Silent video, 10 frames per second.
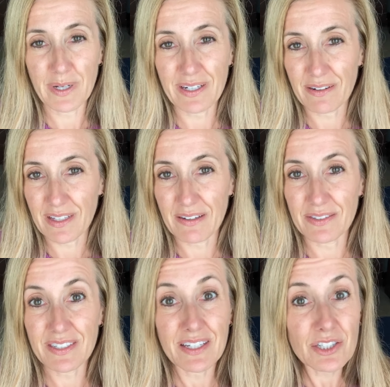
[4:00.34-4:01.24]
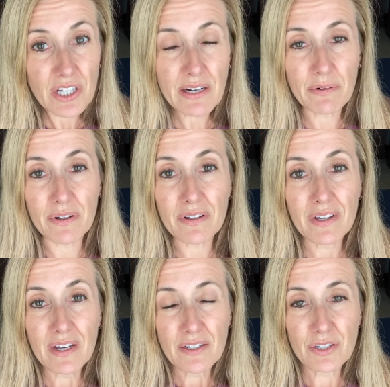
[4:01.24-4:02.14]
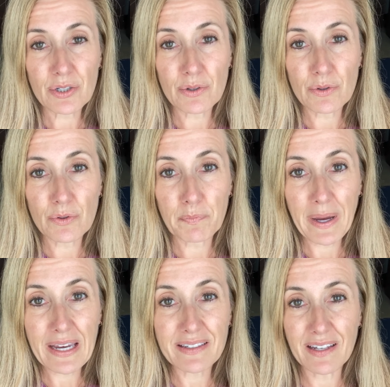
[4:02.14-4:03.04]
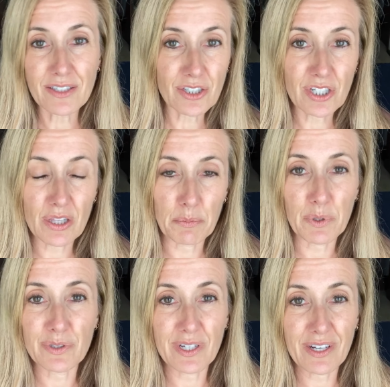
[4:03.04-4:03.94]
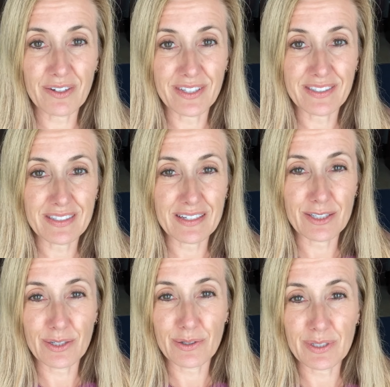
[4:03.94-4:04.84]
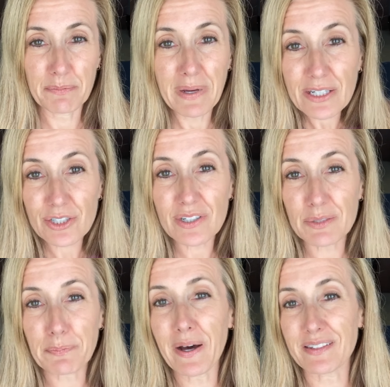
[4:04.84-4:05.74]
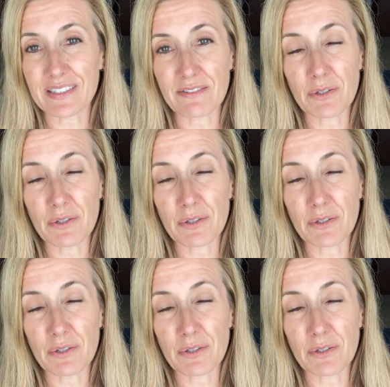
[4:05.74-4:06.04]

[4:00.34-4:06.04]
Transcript: in our lives in general, to pay attention to the music you're listening to make sure it's positive,